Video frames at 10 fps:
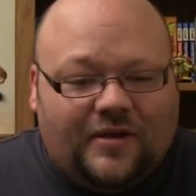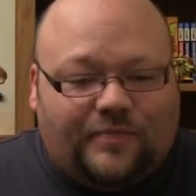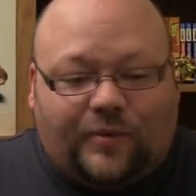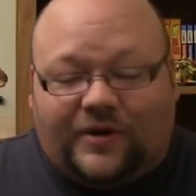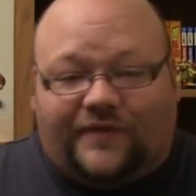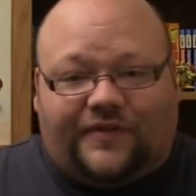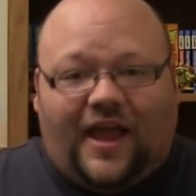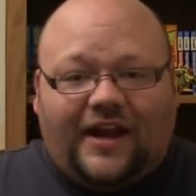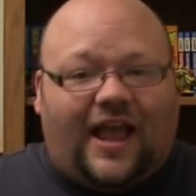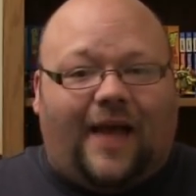But whenever
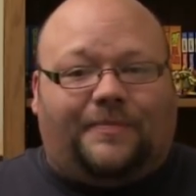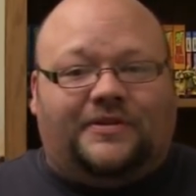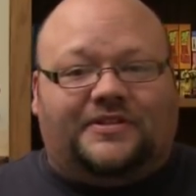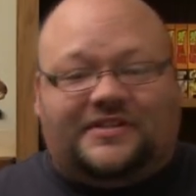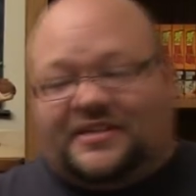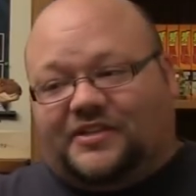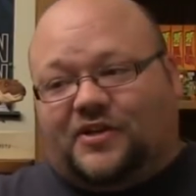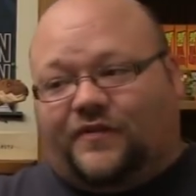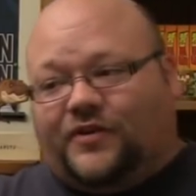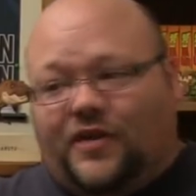that happens, it sets
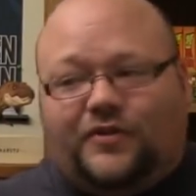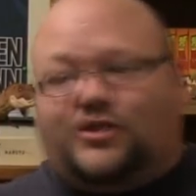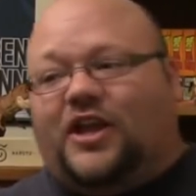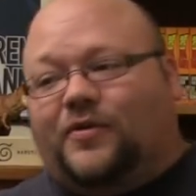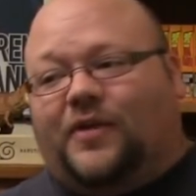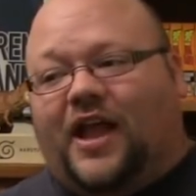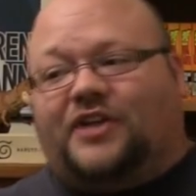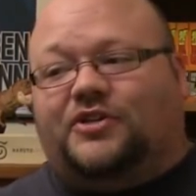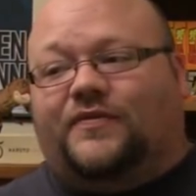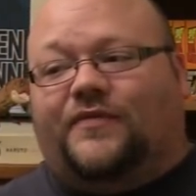off another chain
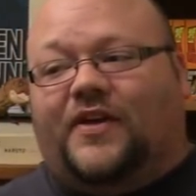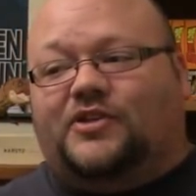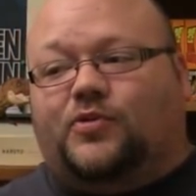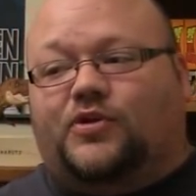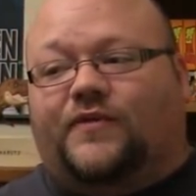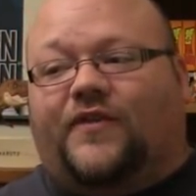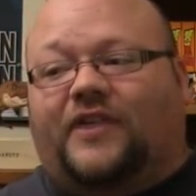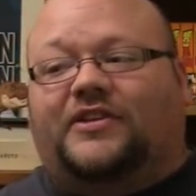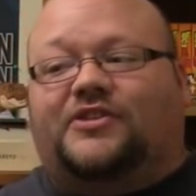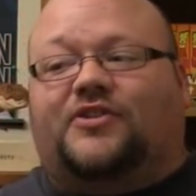reaction of events where you
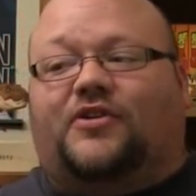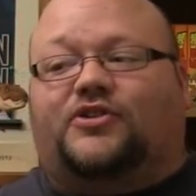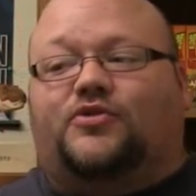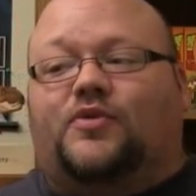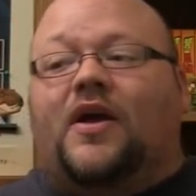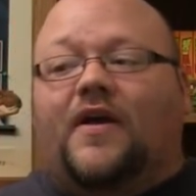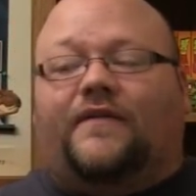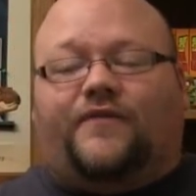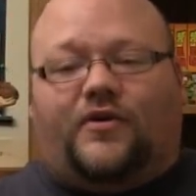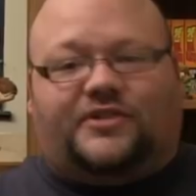finally start to
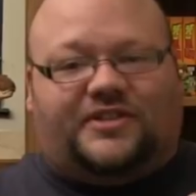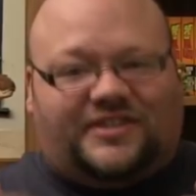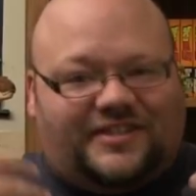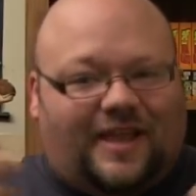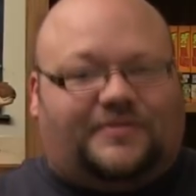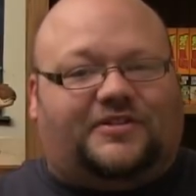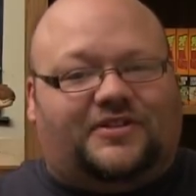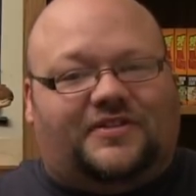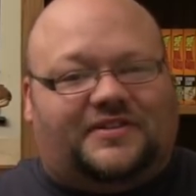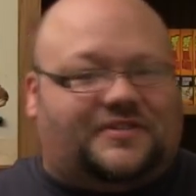fall susceptible
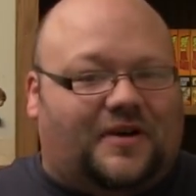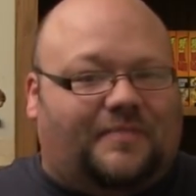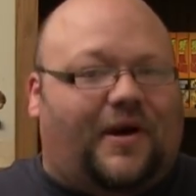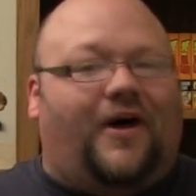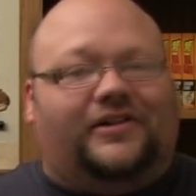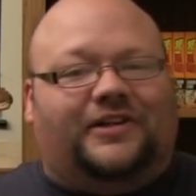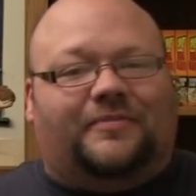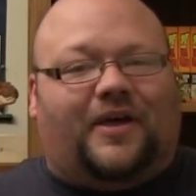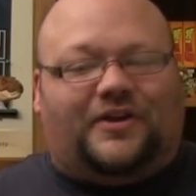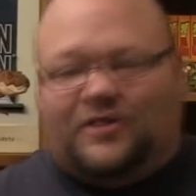to this pollen
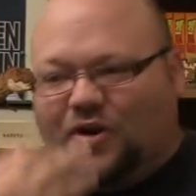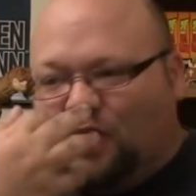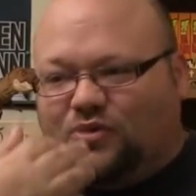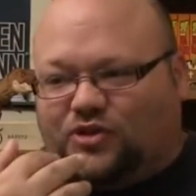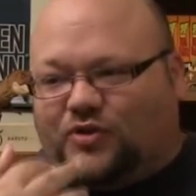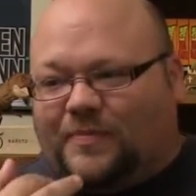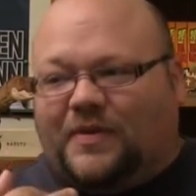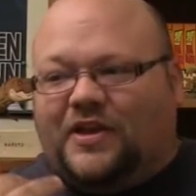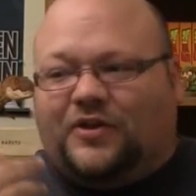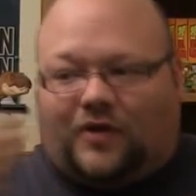by your nose
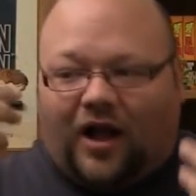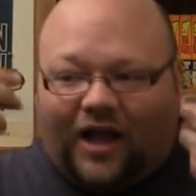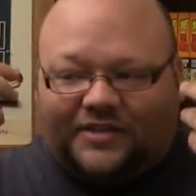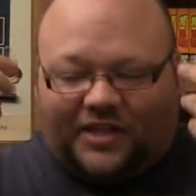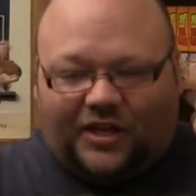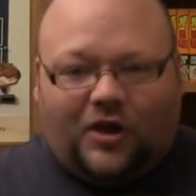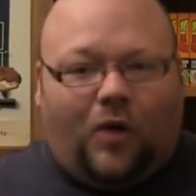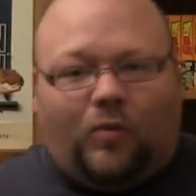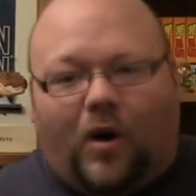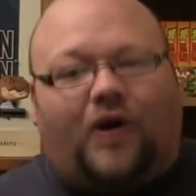dripping, your eyes getting
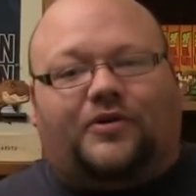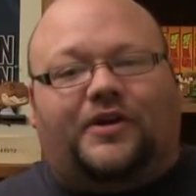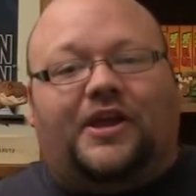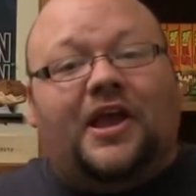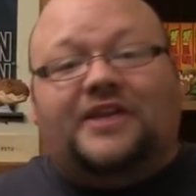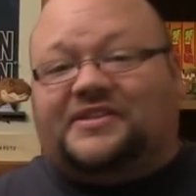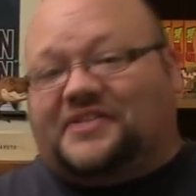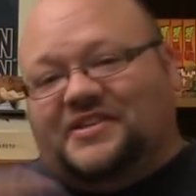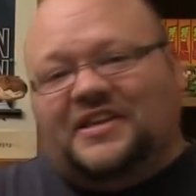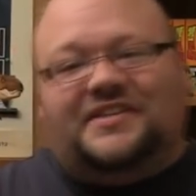all watery,
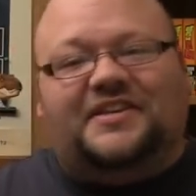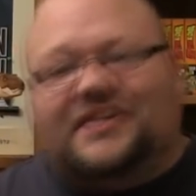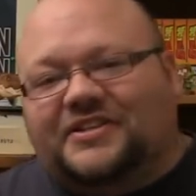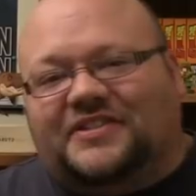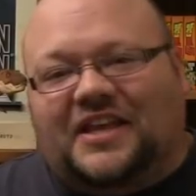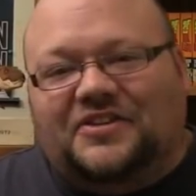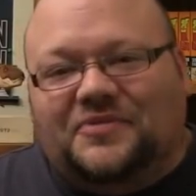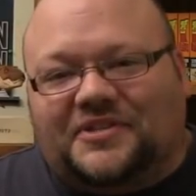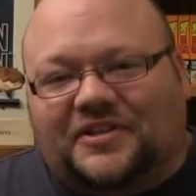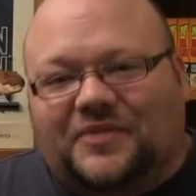sneezing
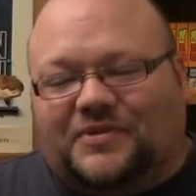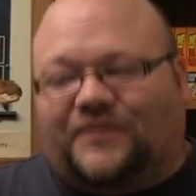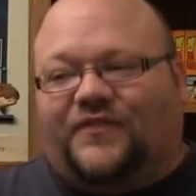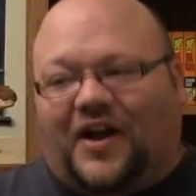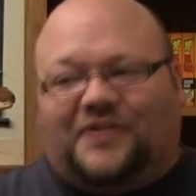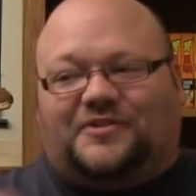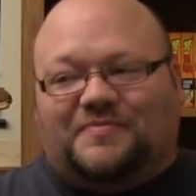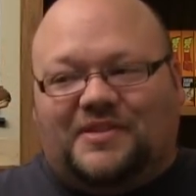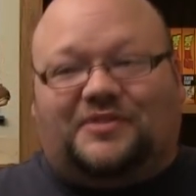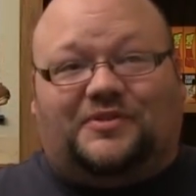continuously, which fires
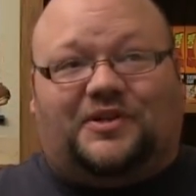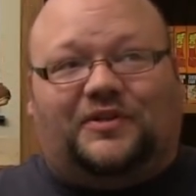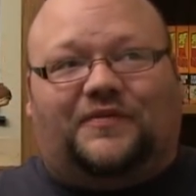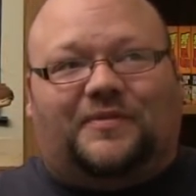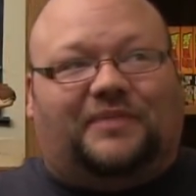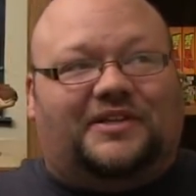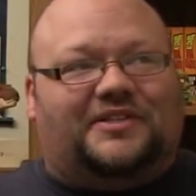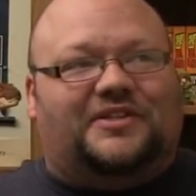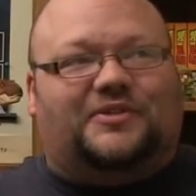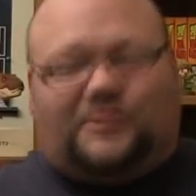missiles all over the place
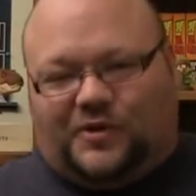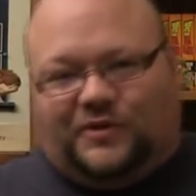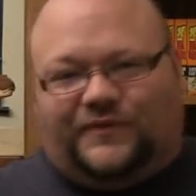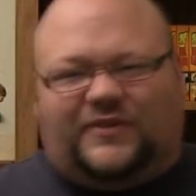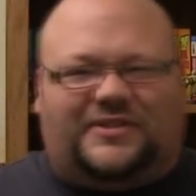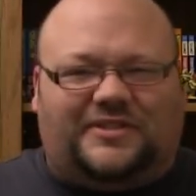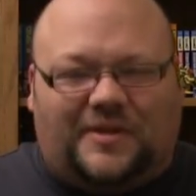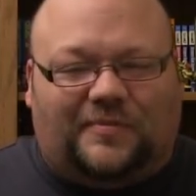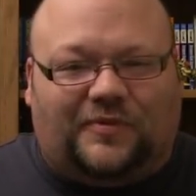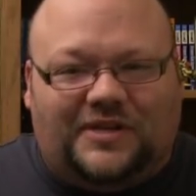in this world for
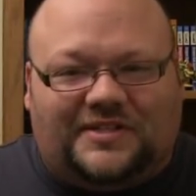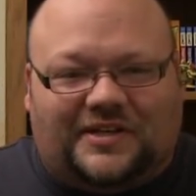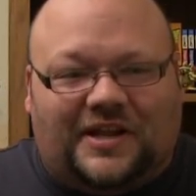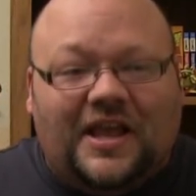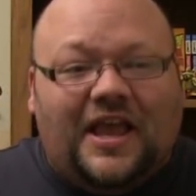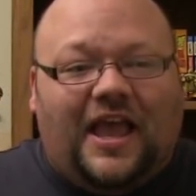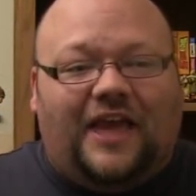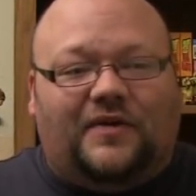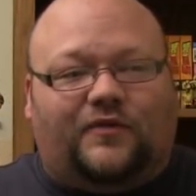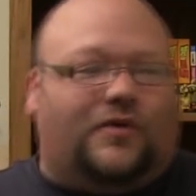some reason,
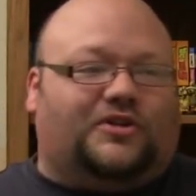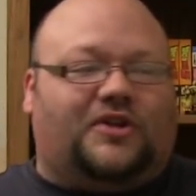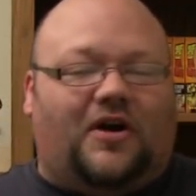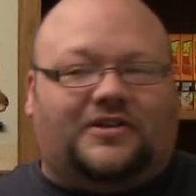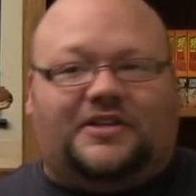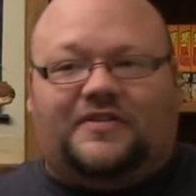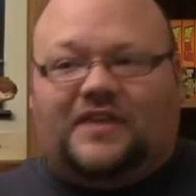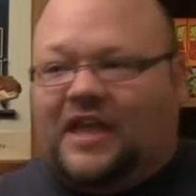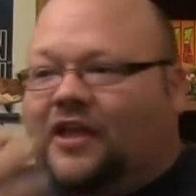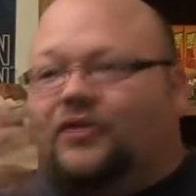and of course causing the
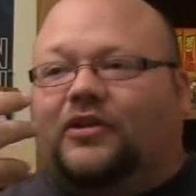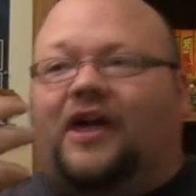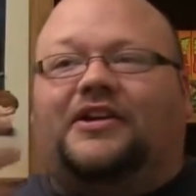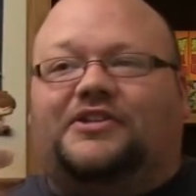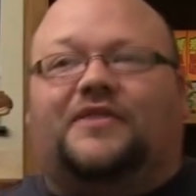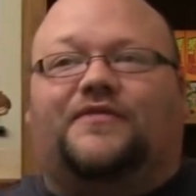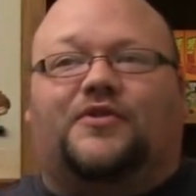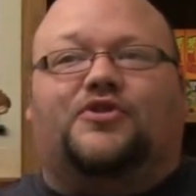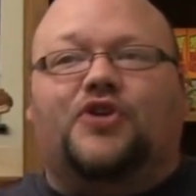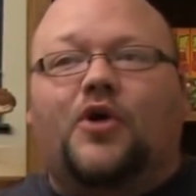inner linings of
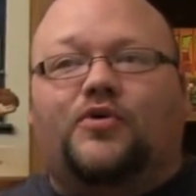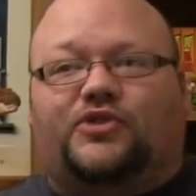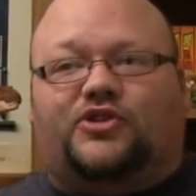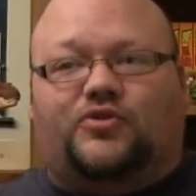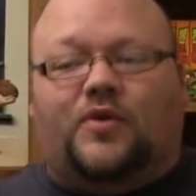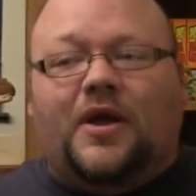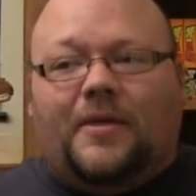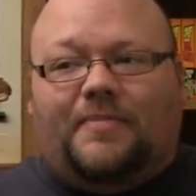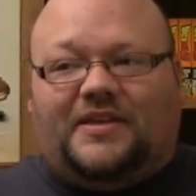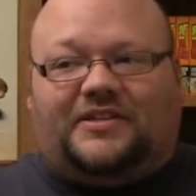your nose to
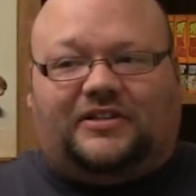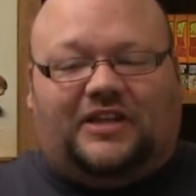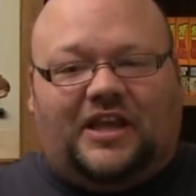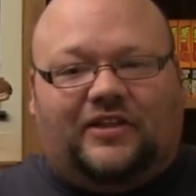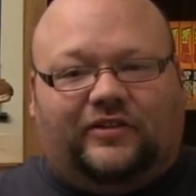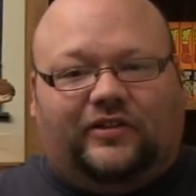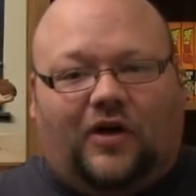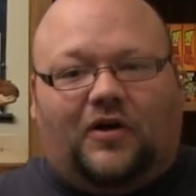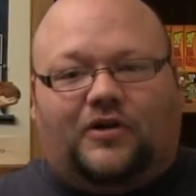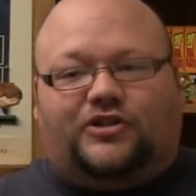basically
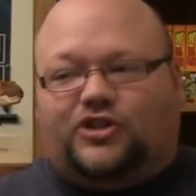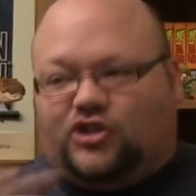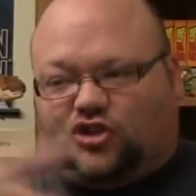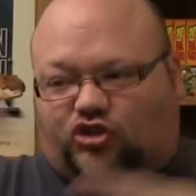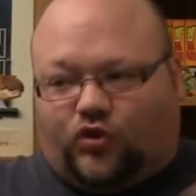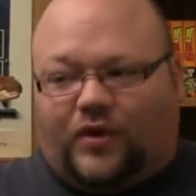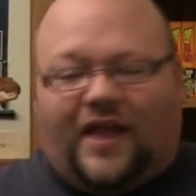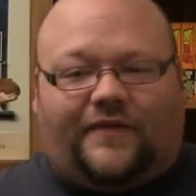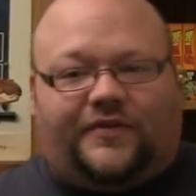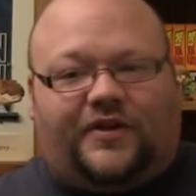enlarge and destroy
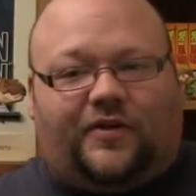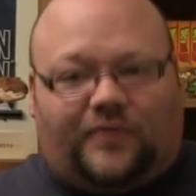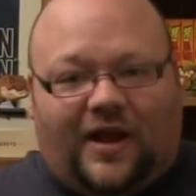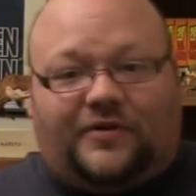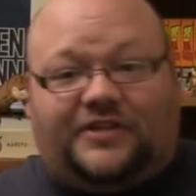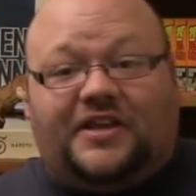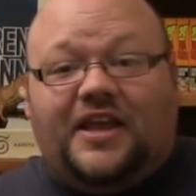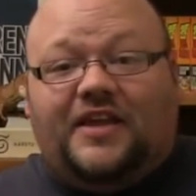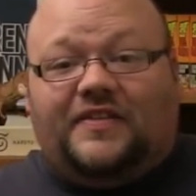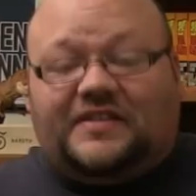everything around it.
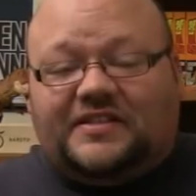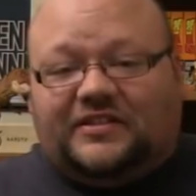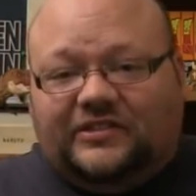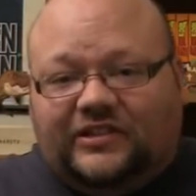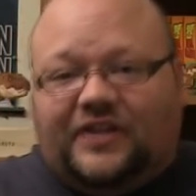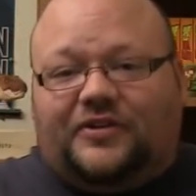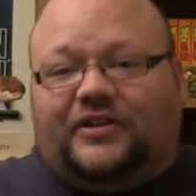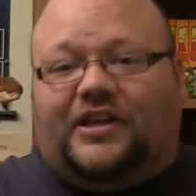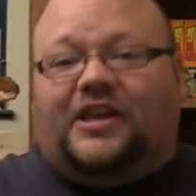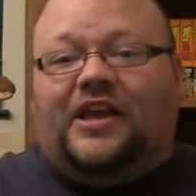This is
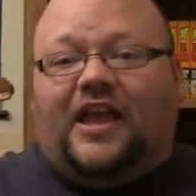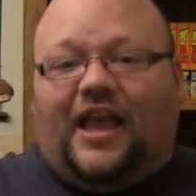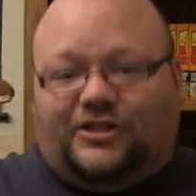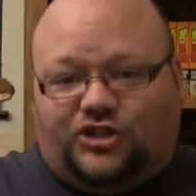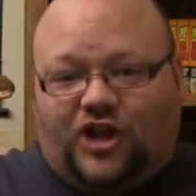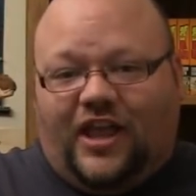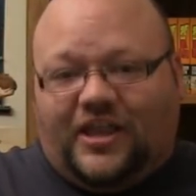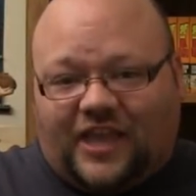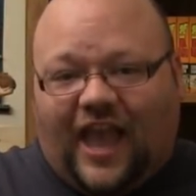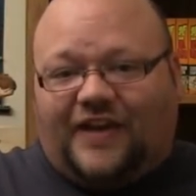literally a
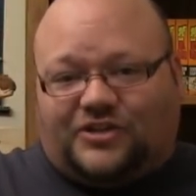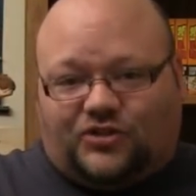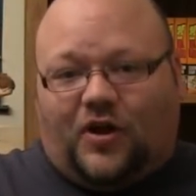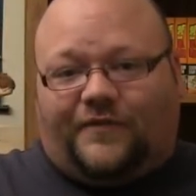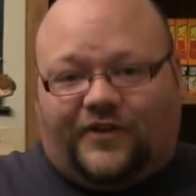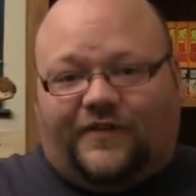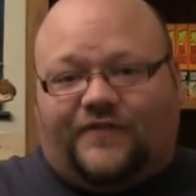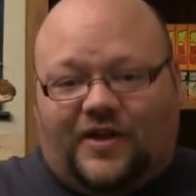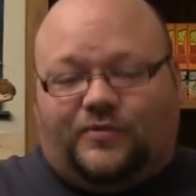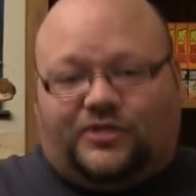giant catastrophic
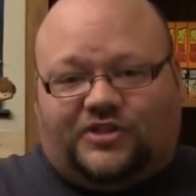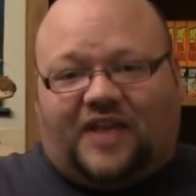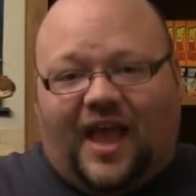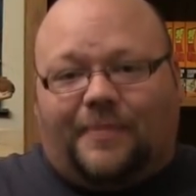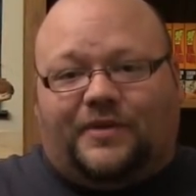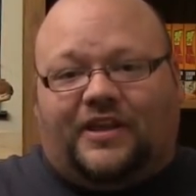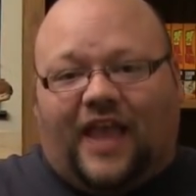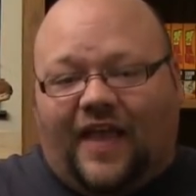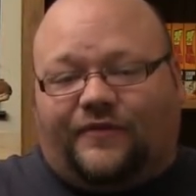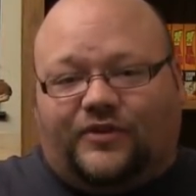event which is happening
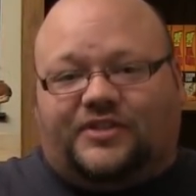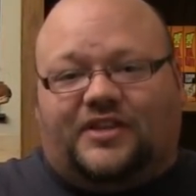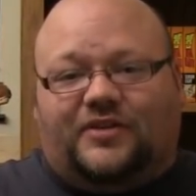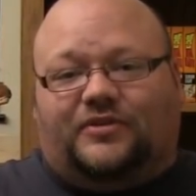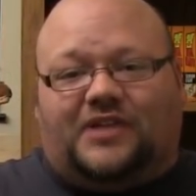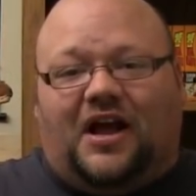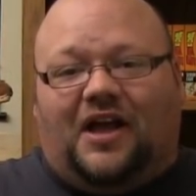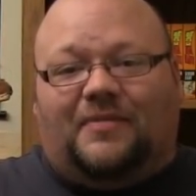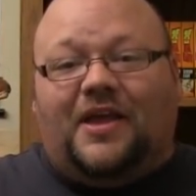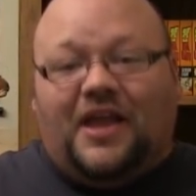every single time,